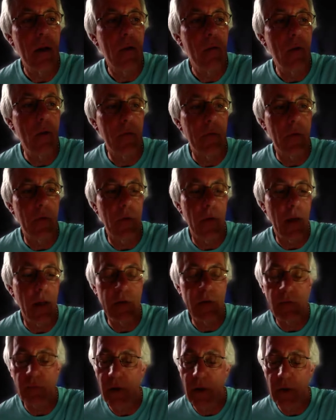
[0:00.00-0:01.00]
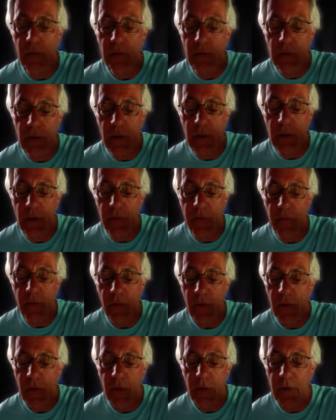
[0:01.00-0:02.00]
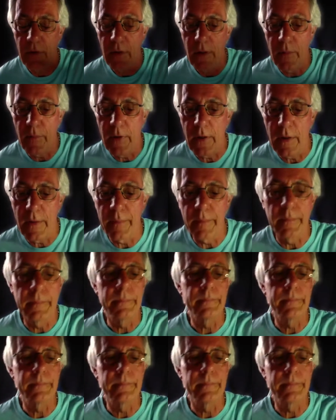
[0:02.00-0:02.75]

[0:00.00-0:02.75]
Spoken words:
Up to the last round, Steve. Dear me.